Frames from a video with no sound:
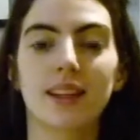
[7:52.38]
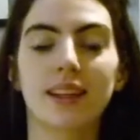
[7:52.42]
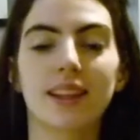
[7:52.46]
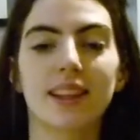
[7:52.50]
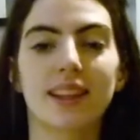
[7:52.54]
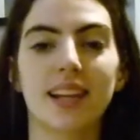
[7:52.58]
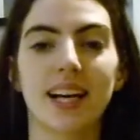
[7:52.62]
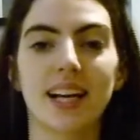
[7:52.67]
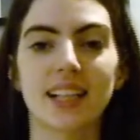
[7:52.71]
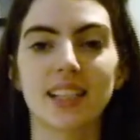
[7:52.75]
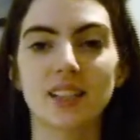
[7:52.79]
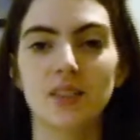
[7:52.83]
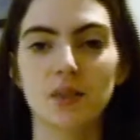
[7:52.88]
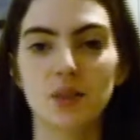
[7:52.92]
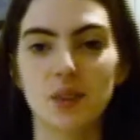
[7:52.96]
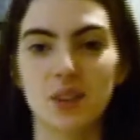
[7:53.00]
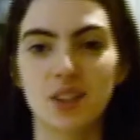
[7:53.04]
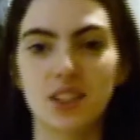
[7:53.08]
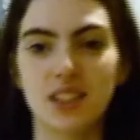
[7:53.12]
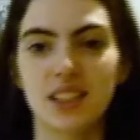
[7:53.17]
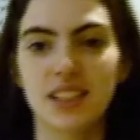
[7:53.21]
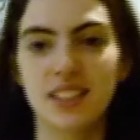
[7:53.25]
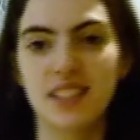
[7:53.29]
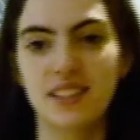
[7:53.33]
Thanks for
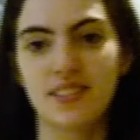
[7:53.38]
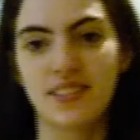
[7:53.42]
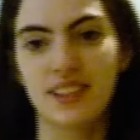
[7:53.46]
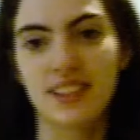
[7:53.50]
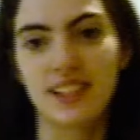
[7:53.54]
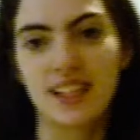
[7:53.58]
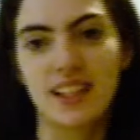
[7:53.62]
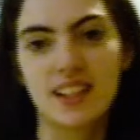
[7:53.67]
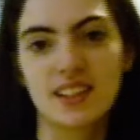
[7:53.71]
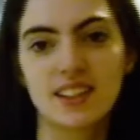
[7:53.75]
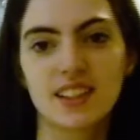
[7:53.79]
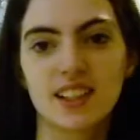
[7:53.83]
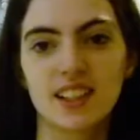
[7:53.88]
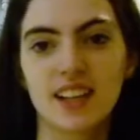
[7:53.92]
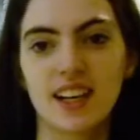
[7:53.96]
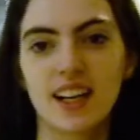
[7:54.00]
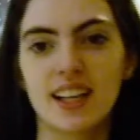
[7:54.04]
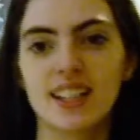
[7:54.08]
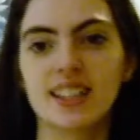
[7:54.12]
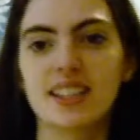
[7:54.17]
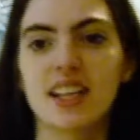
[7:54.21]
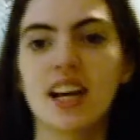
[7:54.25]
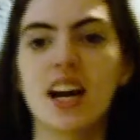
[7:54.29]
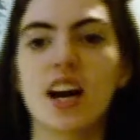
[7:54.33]
watching these videos,
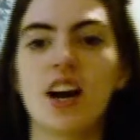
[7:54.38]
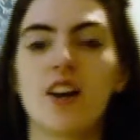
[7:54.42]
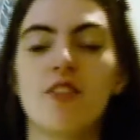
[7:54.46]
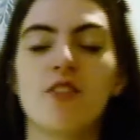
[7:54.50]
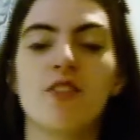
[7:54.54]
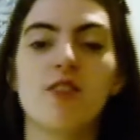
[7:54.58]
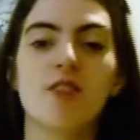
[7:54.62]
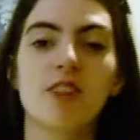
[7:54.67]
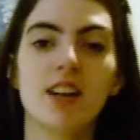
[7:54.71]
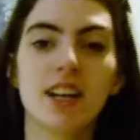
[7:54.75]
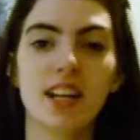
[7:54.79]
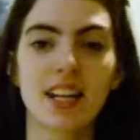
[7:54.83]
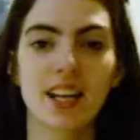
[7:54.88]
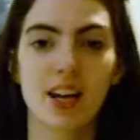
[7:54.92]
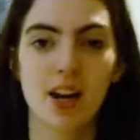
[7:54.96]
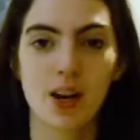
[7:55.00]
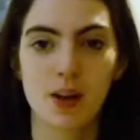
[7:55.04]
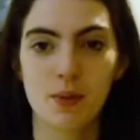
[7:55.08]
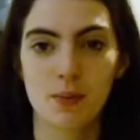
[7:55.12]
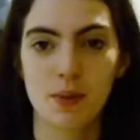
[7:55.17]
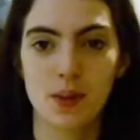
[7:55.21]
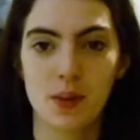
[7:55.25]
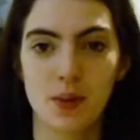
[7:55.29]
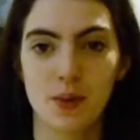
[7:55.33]
guys. I really
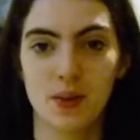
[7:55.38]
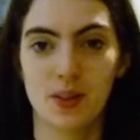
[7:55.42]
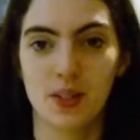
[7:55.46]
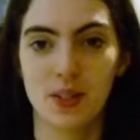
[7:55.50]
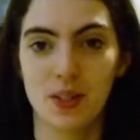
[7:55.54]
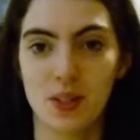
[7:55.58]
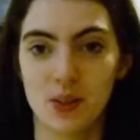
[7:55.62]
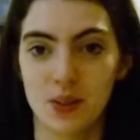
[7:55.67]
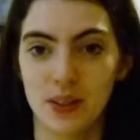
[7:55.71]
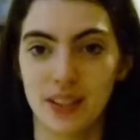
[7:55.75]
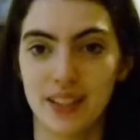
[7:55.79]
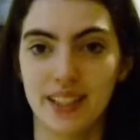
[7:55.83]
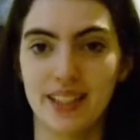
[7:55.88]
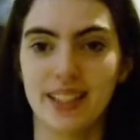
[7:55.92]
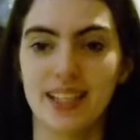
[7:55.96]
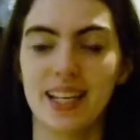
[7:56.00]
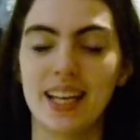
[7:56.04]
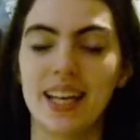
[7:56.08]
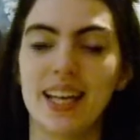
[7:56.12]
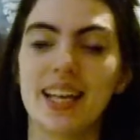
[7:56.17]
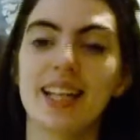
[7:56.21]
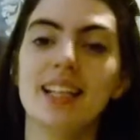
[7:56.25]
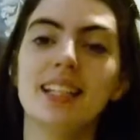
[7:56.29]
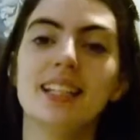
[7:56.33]
hope you enjoyed
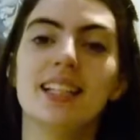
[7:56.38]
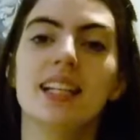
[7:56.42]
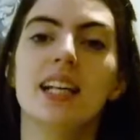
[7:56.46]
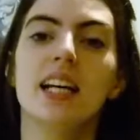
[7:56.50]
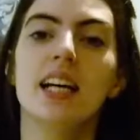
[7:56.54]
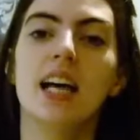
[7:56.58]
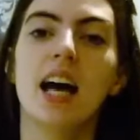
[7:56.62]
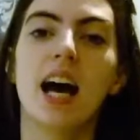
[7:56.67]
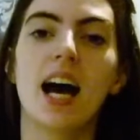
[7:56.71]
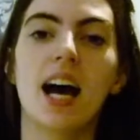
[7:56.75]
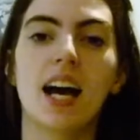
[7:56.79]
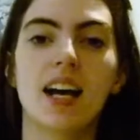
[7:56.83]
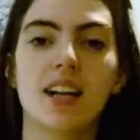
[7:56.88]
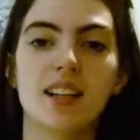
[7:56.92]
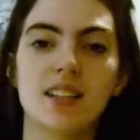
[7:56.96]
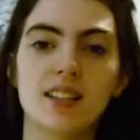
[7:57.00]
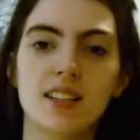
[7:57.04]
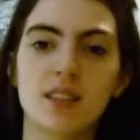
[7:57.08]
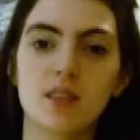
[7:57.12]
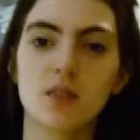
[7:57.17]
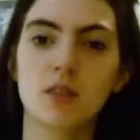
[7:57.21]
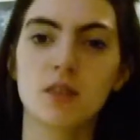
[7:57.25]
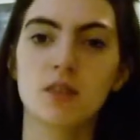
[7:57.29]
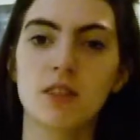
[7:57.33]
it.
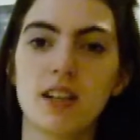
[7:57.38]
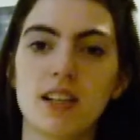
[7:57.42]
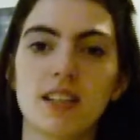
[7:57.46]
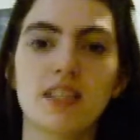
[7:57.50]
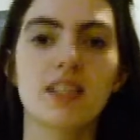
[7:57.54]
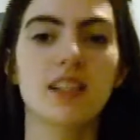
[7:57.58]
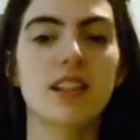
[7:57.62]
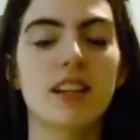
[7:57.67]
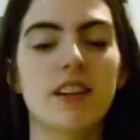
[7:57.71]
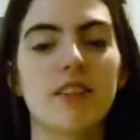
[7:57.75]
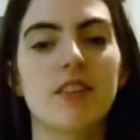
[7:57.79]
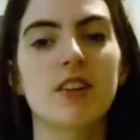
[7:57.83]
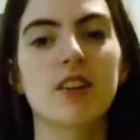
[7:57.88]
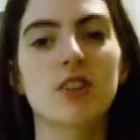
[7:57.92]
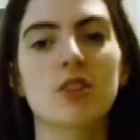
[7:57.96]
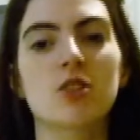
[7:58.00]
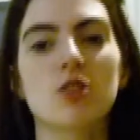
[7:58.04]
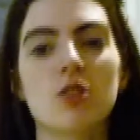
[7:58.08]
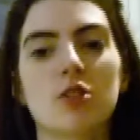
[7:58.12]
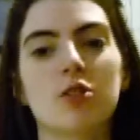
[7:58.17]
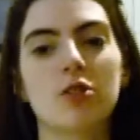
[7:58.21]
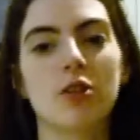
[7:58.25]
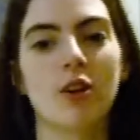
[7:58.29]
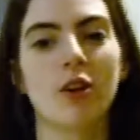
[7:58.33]
As always, there are
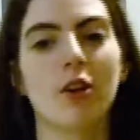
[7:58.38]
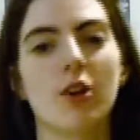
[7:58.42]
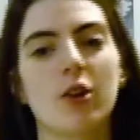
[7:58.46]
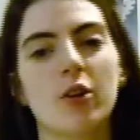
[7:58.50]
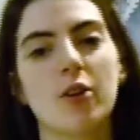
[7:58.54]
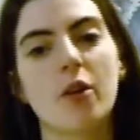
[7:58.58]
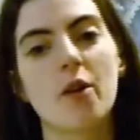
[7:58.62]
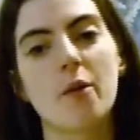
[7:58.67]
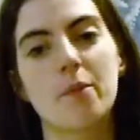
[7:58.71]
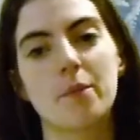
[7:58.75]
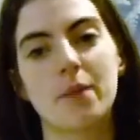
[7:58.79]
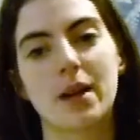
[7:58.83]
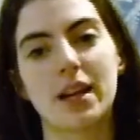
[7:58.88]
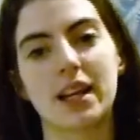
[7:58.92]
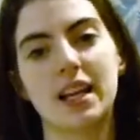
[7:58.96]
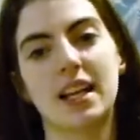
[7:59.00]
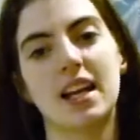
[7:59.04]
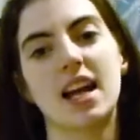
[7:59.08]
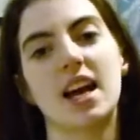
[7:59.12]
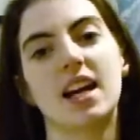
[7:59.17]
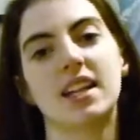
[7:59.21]
so many